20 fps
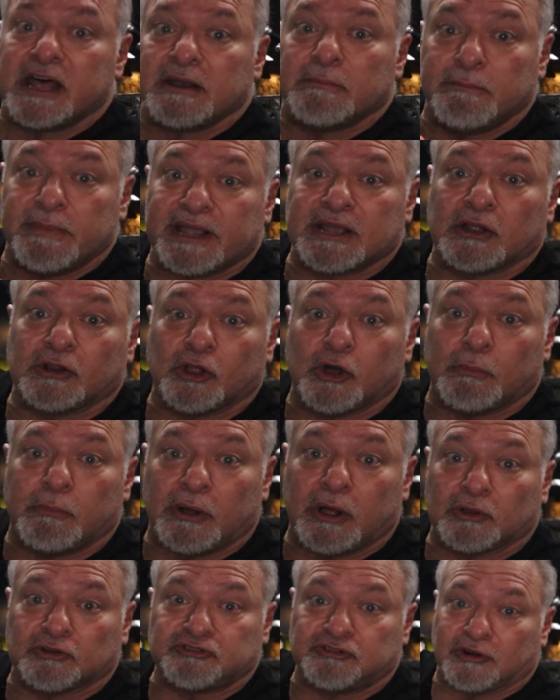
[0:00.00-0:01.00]
not a
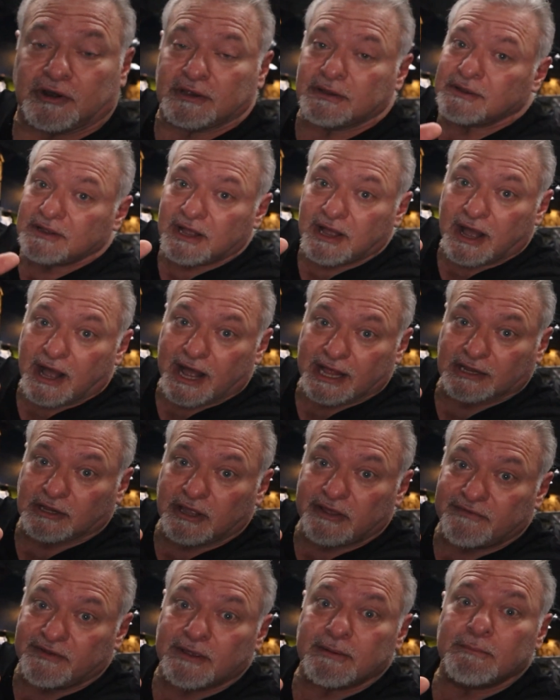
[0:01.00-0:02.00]
Michelob Ultra. I
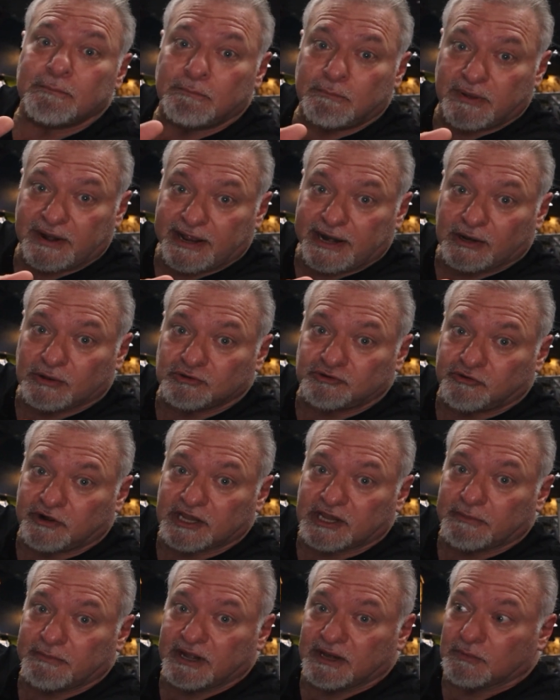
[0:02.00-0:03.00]
love it, but I don't
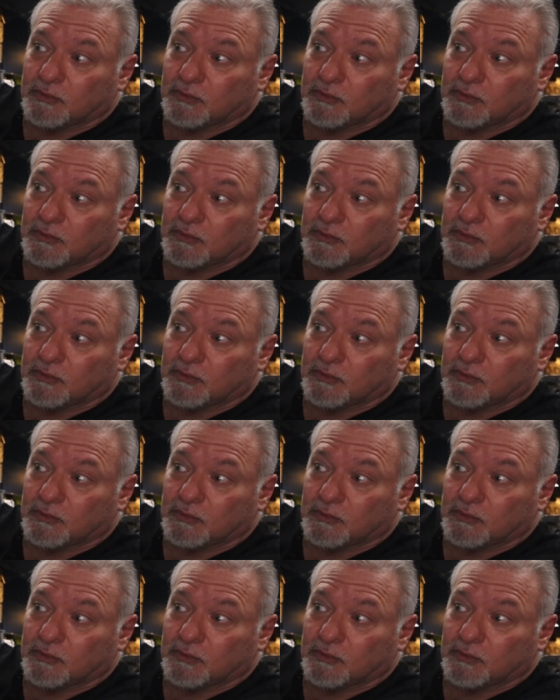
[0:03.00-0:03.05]
drink them